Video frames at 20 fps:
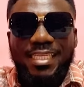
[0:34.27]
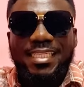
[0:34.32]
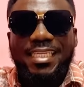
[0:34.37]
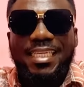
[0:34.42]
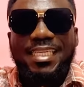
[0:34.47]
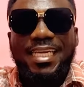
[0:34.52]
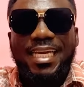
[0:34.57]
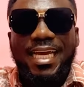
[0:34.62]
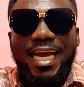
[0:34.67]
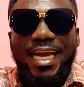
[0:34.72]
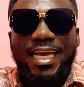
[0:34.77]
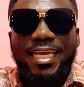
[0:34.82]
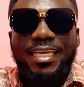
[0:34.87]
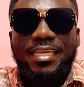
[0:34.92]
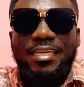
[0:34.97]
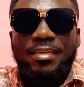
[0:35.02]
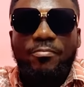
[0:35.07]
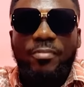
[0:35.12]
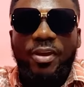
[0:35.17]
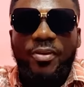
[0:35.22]

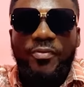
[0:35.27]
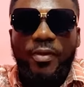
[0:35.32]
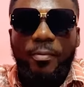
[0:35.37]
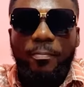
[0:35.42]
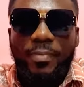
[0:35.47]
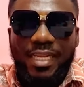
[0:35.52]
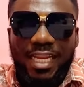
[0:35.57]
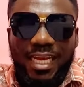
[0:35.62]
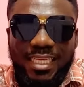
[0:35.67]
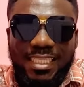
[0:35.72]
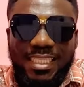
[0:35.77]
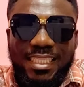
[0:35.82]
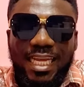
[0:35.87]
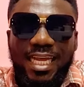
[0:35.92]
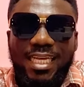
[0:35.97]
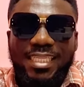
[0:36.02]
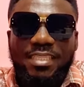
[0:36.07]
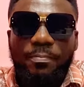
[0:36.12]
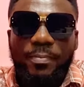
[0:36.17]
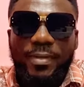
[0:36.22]
Didikai, measure black
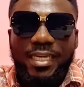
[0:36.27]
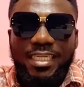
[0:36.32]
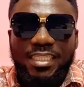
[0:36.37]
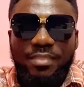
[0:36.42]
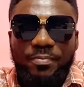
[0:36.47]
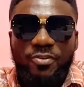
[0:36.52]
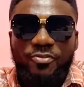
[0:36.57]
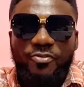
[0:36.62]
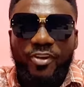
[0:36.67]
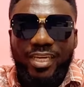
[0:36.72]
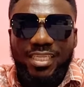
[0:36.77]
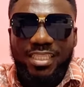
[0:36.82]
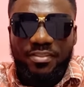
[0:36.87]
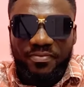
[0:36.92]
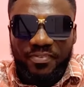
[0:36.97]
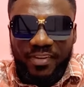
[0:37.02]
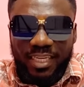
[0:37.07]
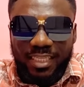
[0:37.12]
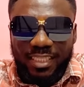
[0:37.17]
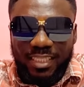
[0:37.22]
stars, players be
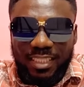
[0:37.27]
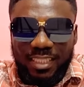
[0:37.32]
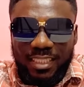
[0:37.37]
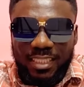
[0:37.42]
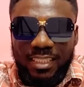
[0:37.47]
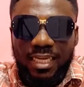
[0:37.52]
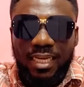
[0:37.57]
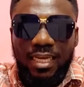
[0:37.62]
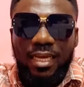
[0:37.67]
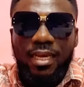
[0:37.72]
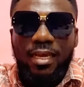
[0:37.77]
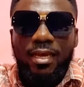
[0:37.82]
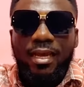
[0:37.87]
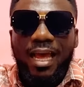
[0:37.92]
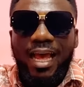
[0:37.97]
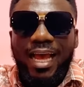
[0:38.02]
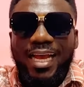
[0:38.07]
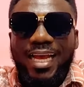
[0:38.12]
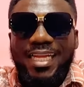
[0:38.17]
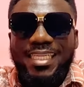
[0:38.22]
transfers.
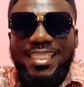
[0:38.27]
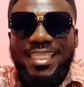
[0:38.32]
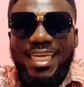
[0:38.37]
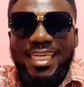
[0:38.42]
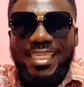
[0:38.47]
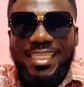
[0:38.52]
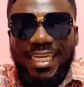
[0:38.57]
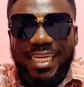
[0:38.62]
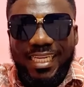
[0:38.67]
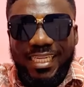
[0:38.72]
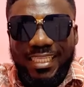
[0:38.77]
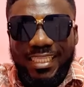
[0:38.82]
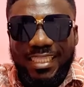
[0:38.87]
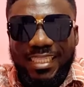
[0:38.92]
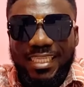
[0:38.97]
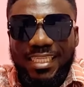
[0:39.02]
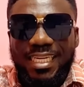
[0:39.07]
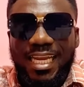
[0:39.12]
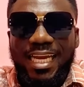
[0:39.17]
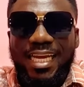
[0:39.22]
I cut 10
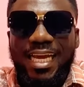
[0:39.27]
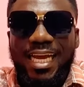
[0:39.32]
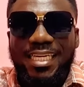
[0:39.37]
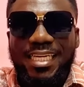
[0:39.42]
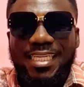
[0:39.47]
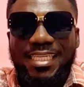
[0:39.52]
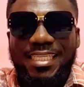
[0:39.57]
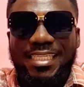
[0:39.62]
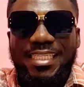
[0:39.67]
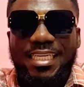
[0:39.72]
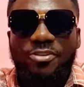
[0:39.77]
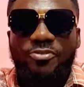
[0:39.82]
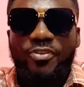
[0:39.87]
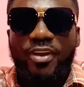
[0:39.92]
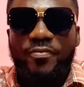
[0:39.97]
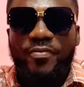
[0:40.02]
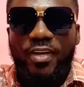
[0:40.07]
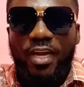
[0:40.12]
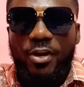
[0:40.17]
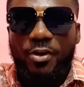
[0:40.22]
days, Nakana, and
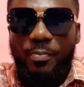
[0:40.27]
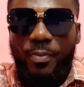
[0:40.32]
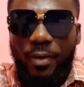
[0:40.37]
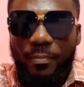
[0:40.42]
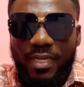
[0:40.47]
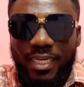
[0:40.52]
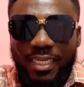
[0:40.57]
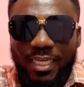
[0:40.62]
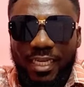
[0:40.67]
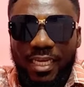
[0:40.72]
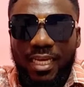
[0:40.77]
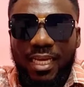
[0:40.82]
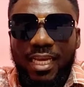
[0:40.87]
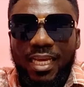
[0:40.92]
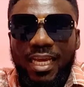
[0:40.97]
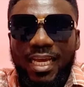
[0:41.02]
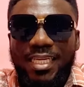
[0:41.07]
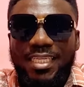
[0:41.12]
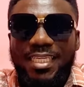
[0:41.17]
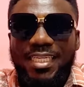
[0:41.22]
Central African Republic,
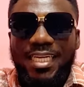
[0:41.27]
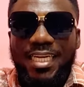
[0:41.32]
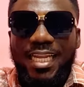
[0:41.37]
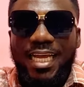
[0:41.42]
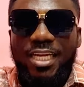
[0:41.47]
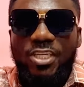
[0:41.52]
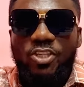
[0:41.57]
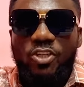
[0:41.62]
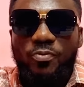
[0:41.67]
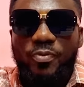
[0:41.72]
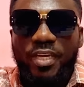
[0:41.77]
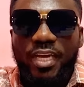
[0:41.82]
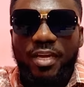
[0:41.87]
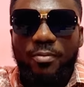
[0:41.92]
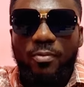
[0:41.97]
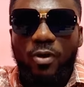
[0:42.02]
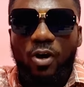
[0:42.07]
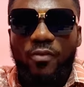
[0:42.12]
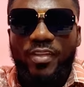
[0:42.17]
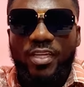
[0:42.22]
edit the last group
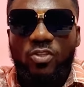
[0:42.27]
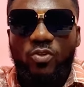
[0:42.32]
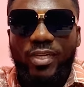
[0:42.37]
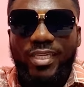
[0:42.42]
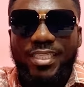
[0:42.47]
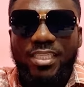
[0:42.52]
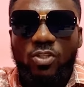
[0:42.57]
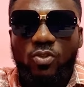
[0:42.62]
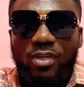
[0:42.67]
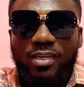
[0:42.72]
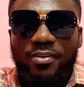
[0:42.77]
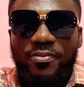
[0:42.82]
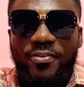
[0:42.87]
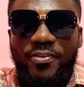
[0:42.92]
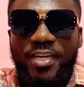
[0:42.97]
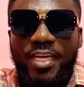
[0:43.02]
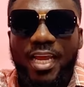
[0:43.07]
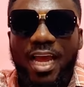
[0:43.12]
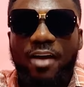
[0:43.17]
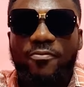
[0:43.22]
game of the
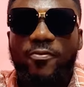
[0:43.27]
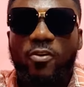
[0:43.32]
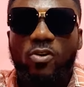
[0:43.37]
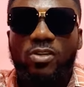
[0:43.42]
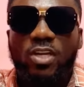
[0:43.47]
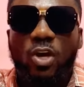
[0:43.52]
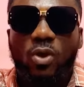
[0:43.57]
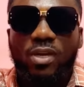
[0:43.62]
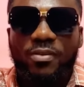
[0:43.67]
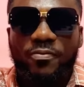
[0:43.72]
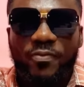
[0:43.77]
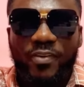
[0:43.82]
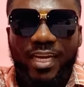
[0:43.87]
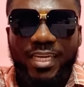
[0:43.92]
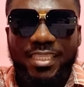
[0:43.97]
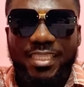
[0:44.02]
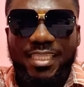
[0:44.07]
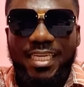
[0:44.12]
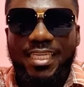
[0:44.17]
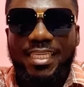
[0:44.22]
2023 AFCON
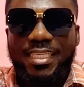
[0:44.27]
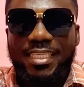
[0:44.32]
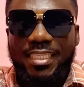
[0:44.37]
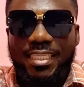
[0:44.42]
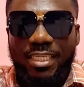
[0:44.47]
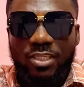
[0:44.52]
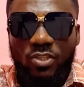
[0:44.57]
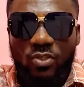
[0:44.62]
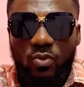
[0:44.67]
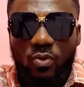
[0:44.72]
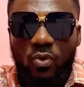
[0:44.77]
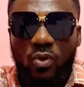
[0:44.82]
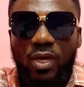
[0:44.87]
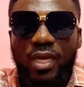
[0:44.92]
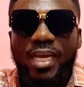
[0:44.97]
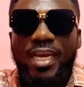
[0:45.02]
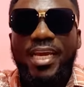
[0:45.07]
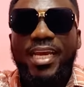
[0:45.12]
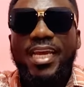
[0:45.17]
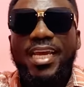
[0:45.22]
qualifiers, edit the
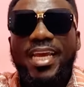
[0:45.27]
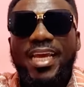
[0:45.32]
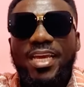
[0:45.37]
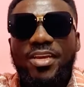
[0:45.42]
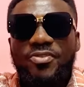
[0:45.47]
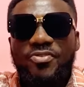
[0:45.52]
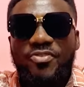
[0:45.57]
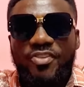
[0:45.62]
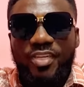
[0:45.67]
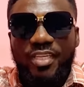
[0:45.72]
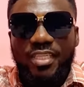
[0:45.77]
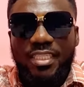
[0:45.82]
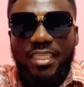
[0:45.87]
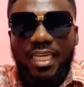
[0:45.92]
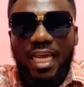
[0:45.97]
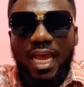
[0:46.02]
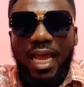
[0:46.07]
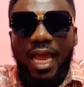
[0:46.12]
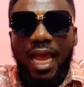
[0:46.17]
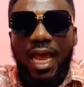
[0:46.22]
so
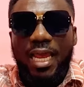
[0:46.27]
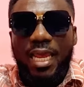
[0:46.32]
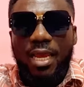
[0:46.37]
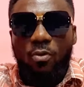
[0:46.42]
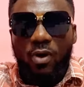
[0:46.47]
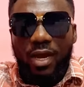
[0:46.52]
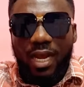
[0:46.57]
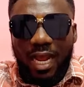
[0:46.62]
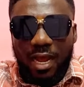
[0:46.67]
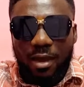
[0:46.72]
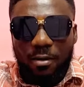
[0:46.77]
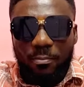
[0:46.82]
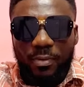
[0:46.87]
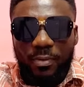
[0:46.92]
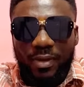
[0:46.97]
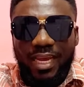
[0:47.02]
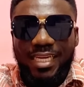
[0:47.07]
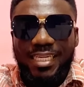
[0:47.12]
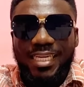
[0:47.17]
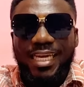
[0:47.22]
injuries, I our
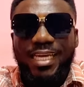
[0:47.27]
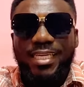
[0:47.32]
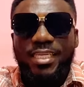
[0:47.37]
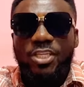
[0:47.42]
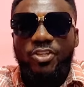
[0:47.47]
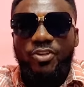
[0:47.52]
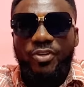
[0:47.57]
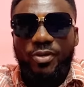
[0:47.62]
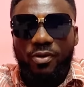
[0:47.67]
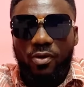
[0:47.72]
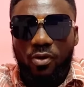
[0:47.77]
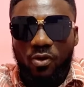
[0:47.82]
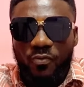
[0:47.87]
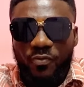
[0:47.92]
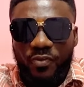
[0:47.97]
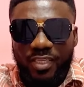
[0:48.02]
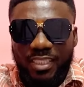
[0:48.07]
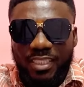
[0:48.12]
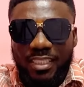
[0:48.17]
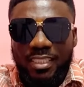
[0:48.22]
camp, any injury
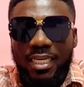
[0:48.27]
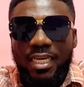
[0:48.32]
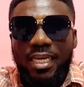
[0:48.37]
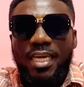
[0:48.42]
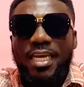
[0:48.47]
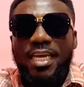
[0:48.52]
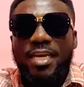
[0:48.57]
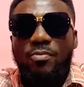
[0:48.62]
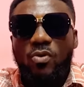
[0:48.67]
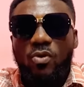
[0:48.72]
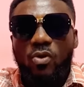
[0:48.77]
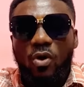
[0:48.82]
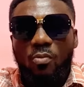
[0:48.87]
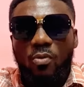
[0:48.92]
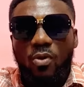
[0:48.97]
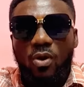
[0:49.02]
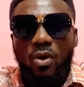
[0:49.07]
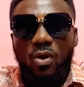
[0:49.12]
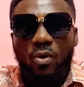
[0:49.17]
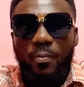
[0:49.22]
recoveries,
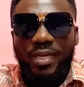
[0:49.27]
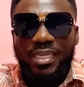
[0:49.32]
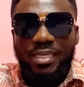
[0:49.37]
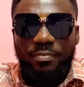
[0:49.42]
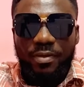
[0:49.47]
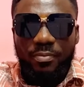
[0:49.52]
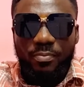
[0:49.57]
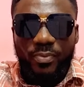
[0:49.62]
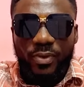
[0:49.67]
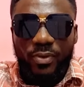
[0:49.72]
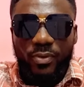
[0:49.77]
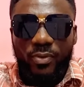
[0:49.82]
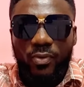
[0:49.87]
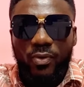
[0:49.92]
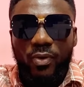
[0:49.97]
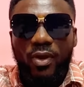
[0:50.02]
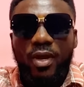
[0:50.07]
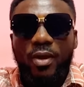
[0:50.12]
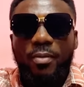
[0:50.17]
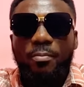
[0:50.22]
Imunkomo, Medebe
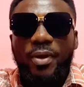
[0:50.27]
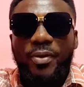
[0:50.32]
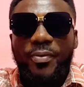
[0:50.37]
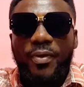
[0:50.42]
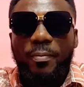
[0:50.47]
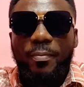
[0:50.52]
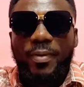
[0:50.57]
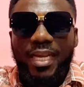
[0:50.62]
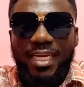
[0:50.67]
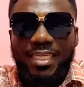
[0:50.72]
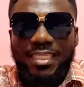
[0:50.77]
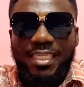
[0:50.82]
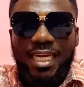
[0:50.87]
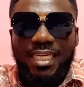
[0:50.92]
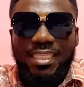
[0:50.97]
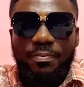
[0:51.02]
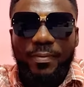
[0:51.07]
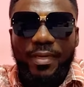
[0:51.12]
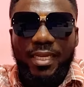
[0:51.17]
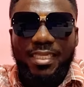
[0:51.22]
bro, measure black
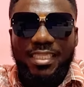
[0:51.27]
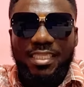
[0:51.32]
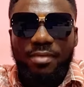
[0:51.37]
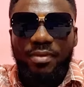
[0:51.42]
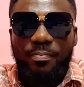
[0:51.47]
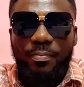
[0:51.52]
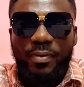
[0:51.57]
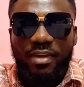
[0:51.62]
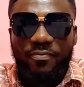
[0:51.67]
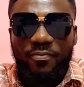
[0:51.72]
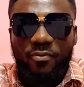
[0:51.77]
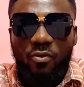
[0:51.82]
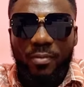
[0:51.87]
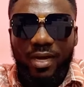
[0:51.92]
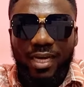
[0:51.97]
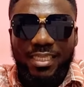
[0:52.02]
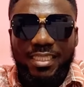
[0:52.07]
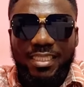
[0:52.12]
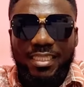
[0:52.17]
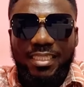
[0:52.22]
stars, players need
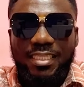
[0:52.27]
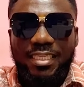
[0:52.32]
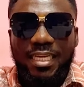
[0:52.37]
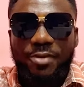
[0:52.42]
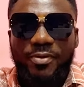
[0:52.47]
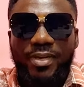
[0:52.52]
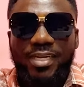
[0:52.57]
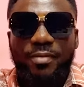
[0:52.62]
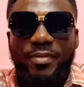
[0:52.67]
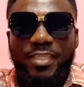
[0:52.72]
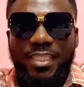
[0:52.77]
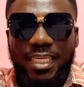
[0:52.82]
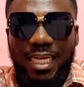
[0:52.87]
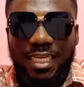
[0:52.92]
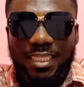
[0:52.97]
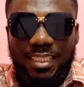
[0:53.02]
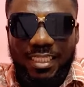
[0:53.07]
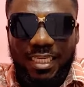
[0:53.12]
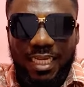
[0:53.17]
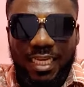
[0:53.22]
performances, and when I'm a
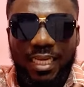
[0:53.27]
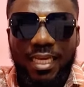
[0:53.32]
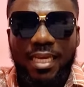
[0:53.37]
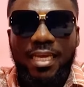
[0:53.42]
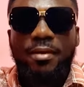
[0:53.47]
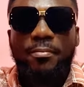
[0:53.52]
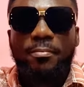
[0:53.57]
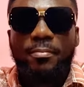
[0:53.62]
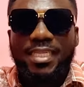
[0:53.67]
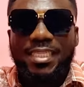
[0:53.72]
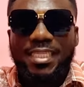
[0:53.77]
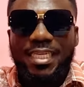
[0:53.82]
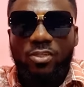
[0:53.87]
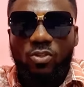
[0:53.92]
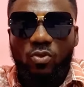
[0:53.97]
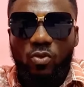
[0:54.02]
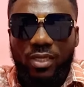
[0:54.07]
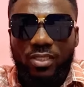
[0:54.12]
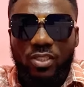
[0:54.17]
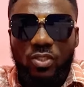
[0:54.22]
chassis, Messan
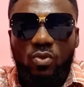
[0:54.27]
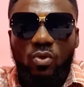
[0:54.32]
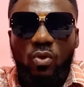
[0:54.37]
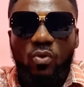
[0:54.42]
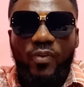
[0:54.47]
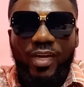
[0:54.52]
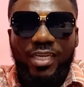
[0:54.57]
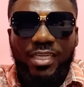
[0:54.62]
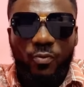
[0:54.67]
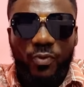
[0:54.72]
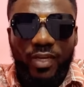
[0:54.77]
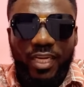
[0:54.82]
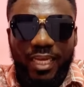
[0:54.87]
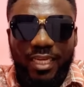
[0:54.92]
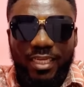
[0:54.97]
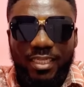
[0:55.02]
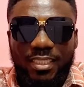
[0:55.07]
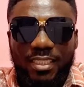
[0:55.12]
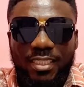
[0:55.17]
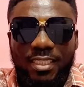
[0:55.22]
Tuaso over the
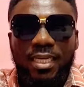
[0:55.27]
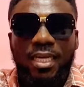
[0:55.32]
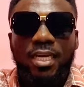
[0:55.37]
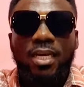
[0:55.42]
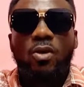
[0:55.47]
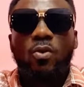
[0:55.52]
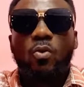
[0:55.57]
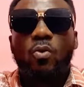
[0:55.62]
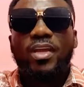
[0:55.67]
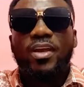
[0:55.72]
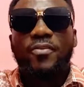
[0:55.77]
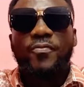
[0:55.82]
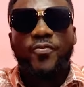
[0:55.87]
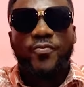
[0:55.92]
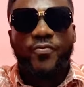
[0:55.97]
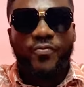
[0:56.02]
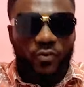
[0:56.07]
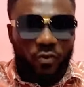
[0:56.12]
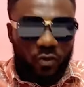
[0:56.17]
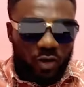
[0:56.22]
weekends. We are full
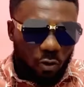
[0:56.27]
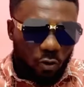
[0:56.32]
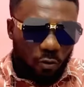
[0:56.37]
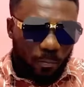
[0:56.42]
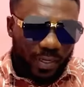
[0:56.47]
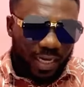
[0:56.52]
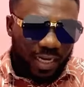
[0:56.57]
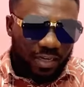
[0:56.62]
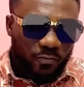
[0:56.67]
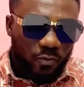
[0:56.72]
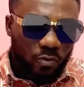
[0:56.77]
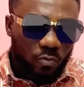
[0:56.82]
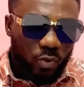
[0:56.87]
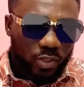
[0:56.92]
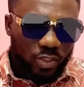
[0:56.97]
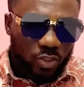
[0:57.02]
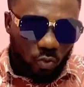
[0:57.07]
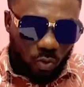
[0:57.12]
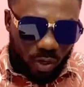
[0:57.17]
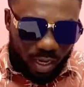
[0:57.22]
for our platform,
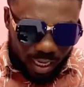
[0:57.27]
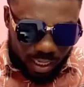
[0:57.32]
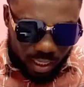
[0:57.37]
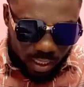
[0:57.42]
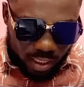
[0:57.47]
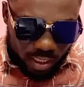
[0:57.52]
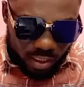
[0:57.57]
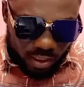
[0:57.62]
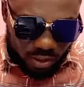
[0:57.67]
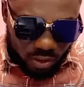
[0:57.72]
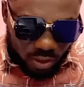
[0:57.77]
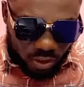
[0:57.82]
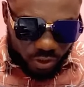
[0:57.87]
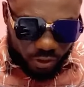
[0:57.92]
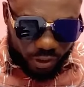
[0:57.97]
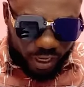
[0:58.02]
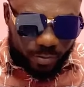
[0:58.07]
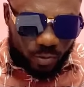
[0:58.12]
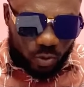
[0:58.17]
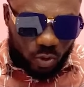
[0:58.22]
we swear.
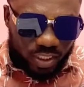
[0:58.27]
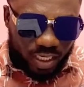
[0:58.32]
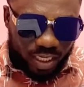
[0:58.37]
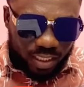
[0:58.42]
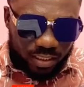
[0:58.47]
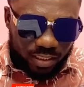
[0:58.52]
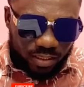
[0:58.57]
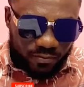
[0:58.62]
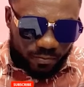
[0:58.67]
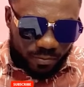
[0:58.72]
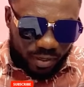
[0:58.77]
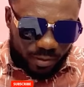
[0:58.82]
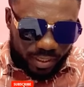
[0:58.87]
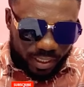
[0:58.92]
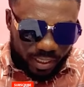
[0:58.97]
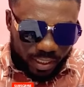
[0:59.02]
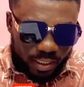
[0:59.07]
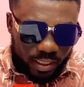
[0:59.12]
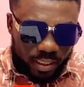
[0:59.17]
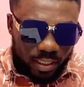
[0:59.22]
Subscribe to the channel, left
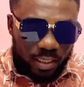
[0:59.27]
mommy.